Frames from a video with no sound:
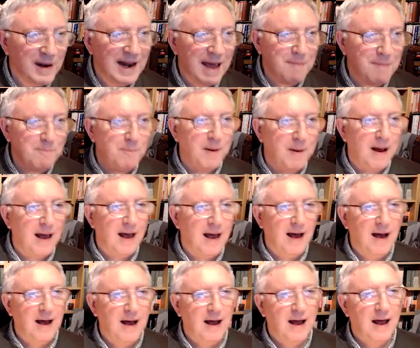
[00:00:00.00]
Empire.
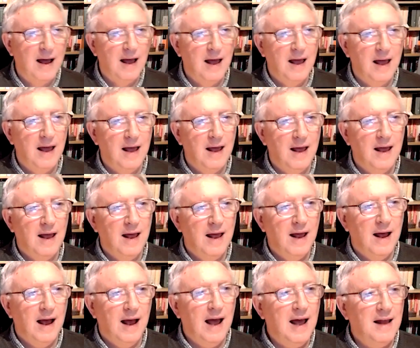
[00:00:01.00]

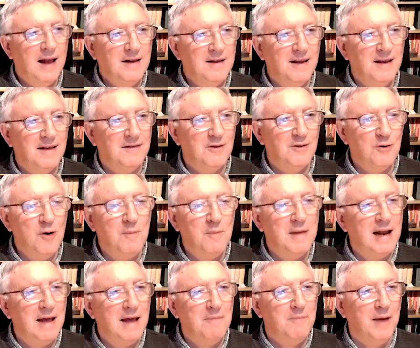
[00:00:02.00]
And the, the Roman
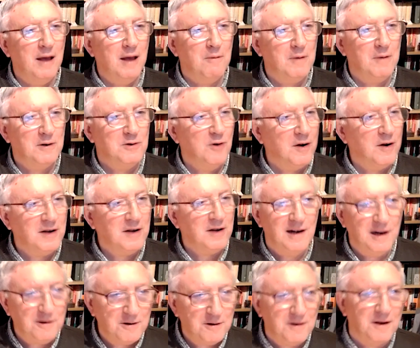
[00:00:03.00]
Empire was not
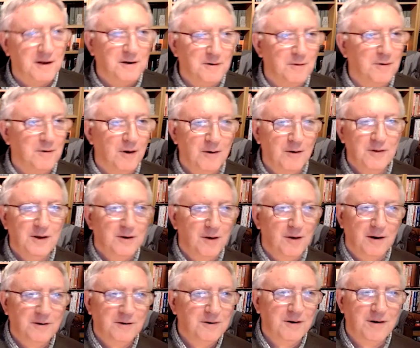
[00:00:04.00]
illiterate, you know, on the
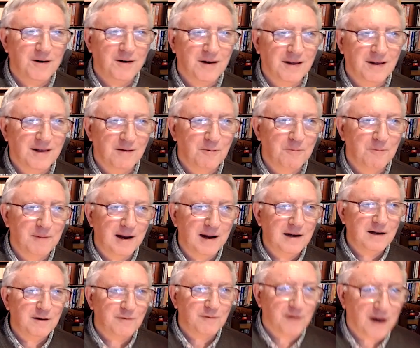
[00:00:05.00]
contrary, there were
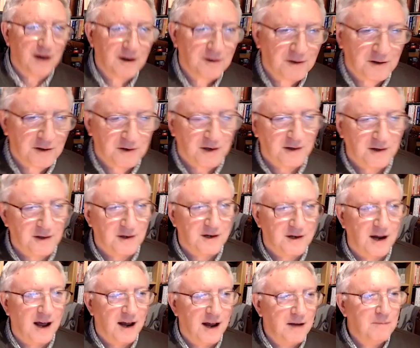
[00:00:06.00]
plenty of writers at the
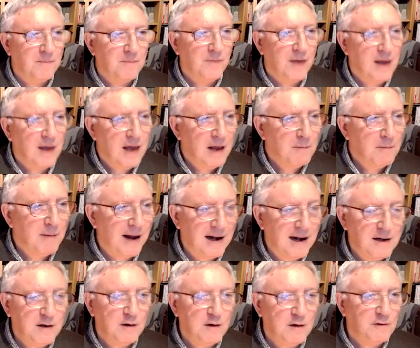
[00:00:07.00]
time,
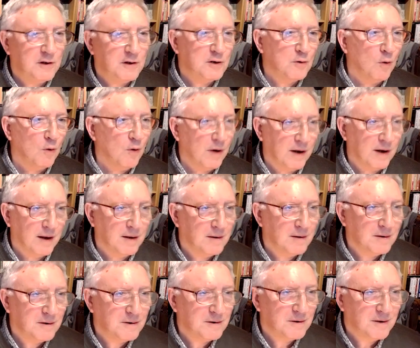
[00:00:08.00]
plenty of
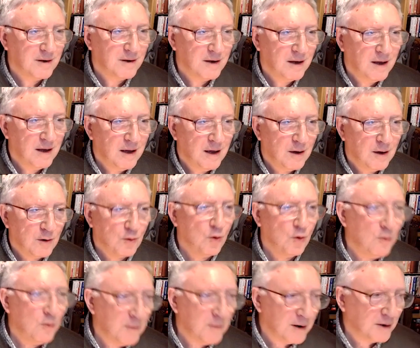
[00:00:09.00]
historians,
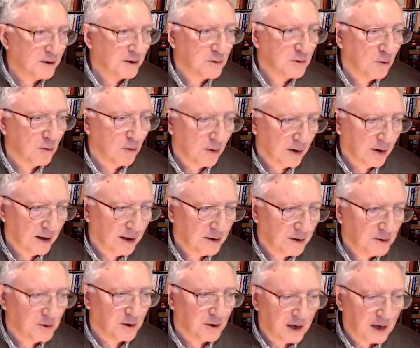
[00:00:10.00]
Roman
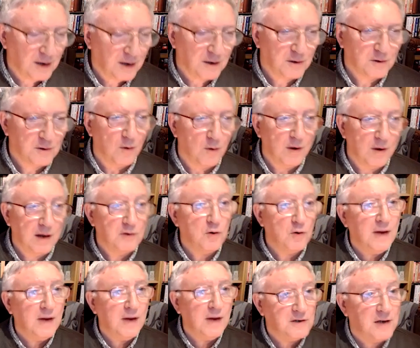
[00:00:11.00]
historians, Greek historians, oh
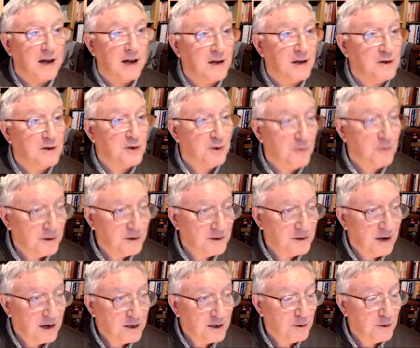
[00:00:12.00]
yes, and the Jewish,
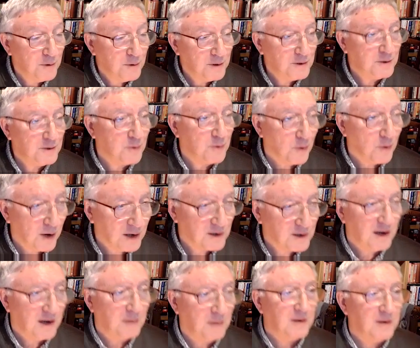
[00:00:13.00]
Jewish historians, will
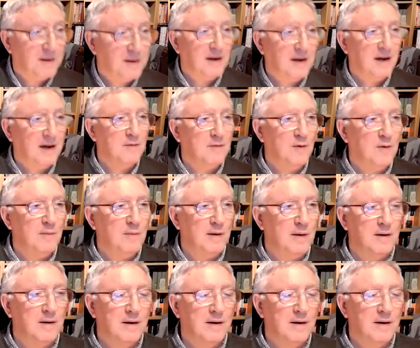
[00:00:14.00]
come to that in a moment.